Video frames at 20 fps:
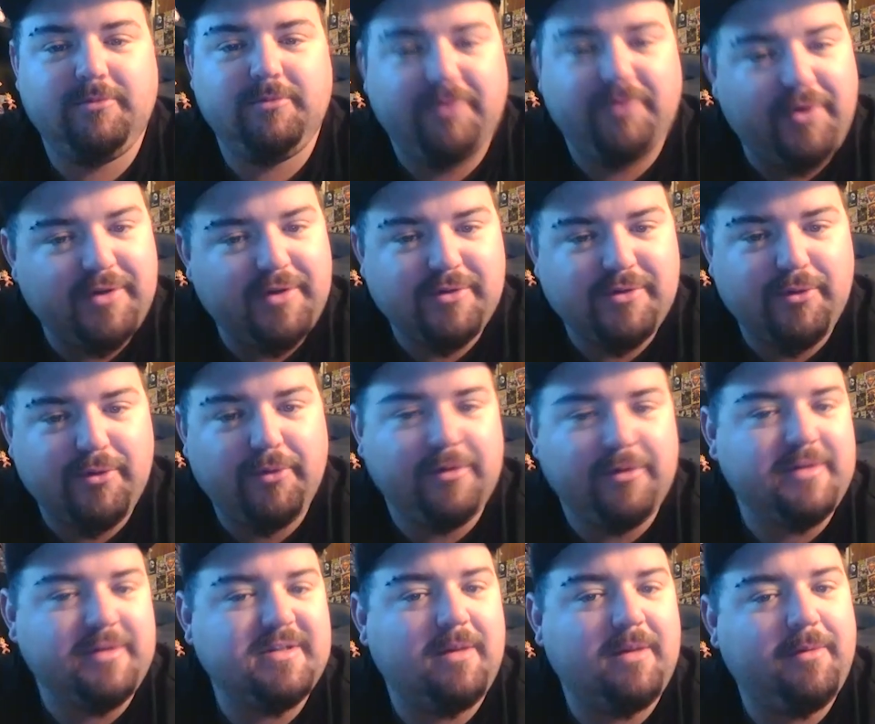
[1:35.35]
first talking
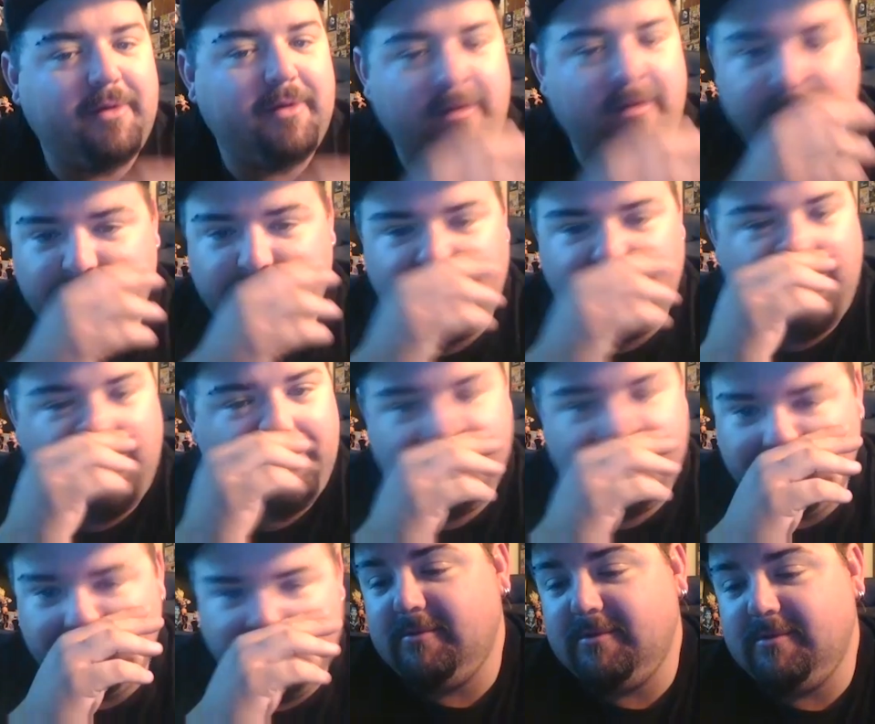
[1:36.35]
to someone over the phone.
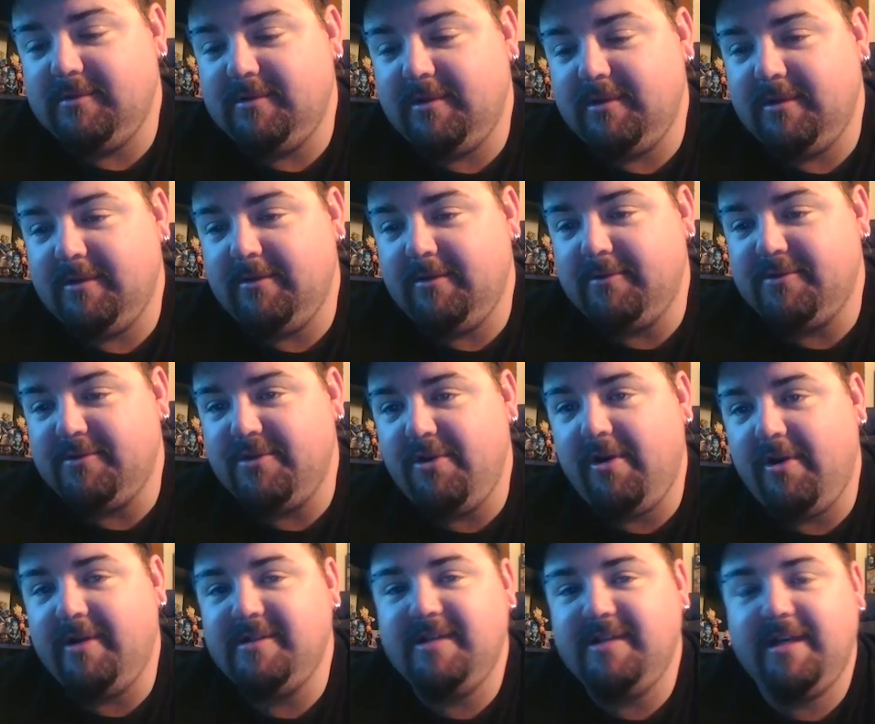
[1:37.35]
So I was
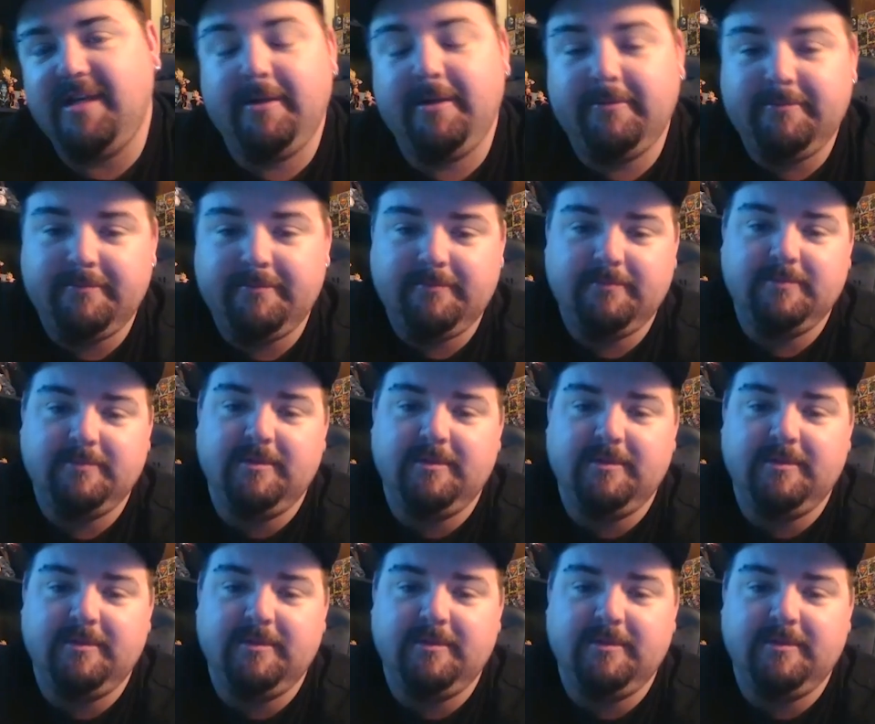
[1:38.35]
19